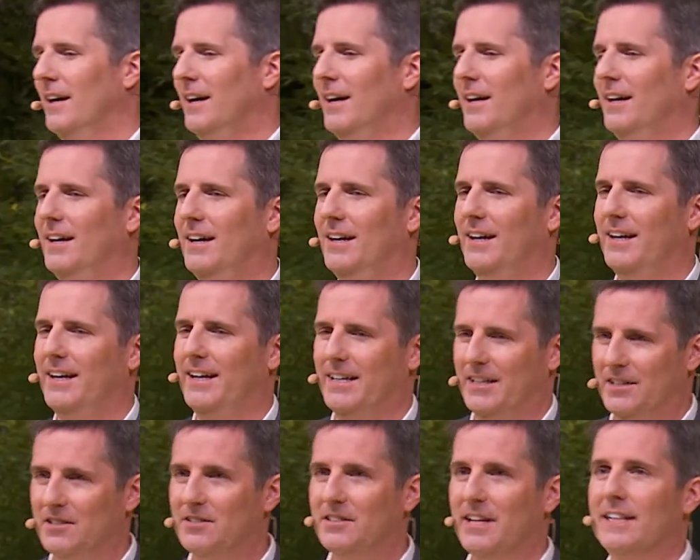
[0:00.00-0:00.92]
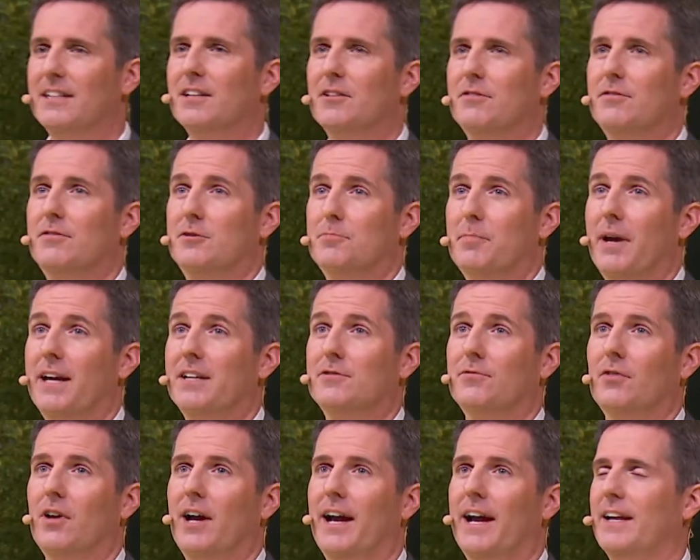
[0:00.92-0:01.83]
uh, and extended
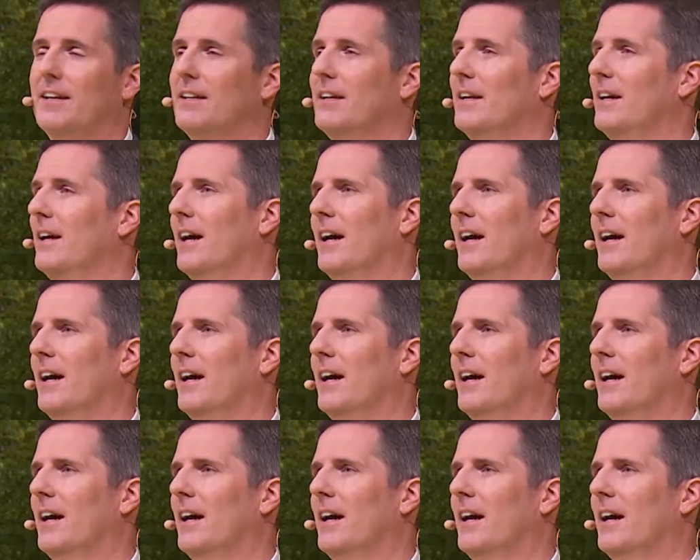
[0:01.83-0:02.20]
space flight,